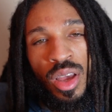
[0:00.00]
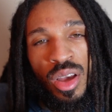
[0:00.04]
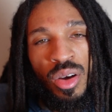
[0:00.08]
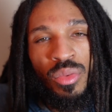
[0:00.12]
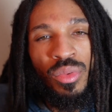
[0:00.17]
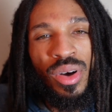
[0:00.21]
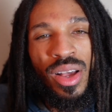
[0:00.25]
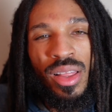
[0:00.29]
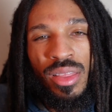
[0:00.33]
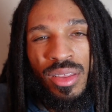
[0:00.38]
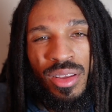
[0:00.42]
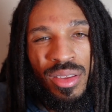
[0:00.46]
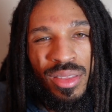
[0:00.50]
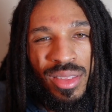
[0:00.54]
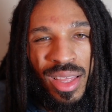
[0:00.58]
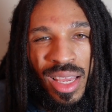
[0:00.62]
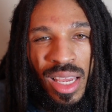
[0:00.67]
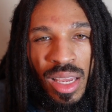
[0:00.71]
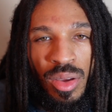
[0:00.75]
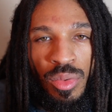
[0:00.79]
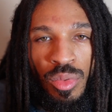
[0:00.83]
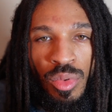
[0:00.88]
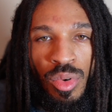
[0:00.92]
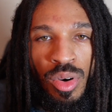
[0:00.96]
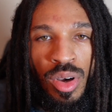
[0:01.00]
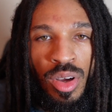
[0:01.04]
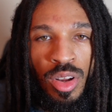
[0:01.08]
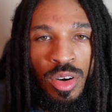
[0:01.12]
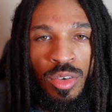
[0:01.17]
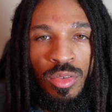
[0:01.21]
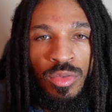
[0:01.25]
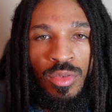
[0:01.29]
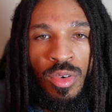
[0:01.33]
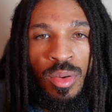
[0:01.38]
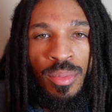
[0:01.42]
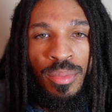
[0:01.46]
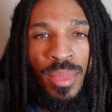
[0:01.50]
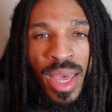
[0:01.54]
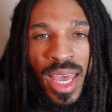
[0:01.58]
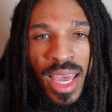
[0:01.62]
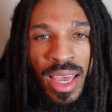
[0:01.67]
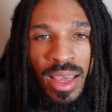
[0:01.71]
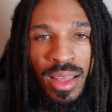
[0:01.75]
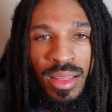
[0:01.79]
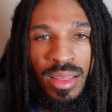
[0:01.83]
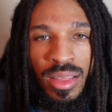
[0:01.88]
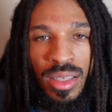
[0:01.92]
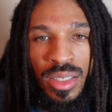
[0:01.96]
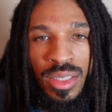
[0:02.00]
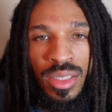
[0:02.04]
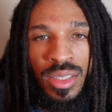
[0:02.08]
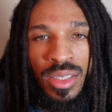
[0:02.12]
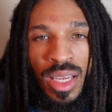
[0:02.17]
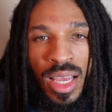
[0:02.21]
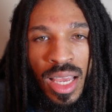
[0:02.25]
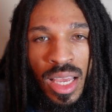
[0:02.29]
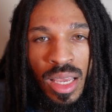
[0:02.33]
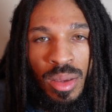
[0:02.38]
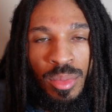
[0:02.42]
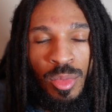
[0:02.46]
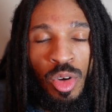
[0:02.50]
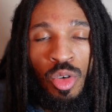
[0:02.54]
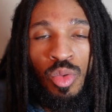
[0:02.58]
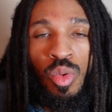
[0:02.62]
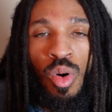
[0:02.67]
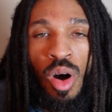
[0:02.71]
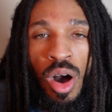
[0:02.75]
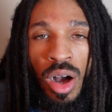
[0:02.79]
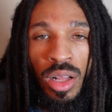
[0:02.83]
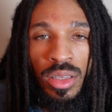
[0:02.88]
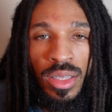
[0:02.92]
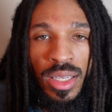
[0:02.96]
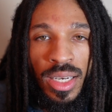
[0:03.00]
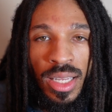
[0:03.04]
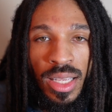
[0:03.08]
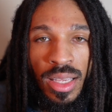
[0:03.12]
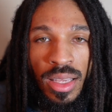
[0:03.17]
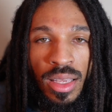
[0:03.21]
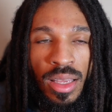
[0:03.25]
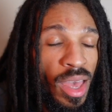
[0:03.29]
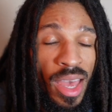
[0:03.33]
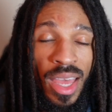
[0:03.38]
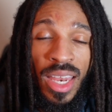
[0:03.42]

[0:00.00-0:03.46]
whether they would remain the same quality,